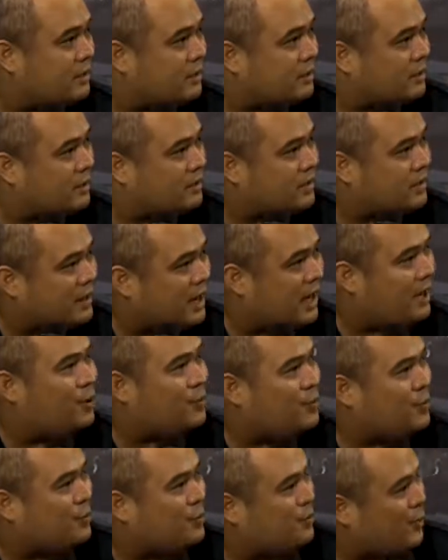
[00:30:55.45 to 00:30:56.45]
the guy who
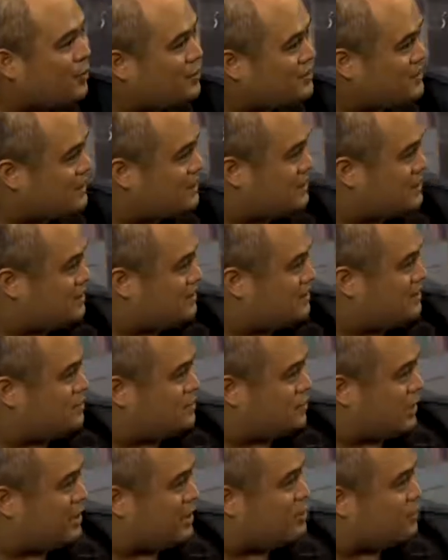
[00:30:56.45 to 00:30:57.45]
proposed it
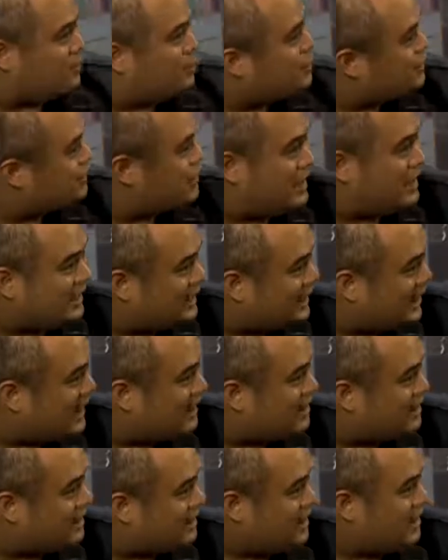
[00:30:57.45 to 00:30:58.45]
tried to push it
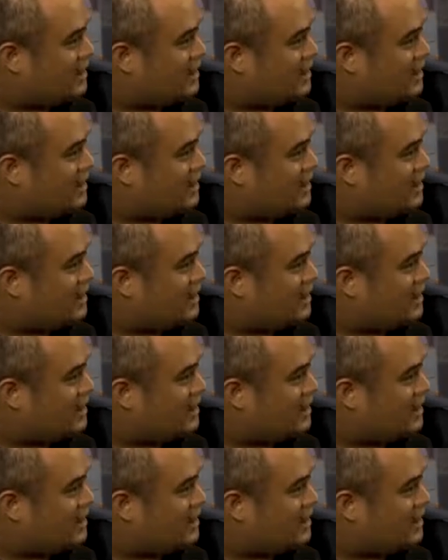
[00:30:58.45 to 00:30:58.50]
again.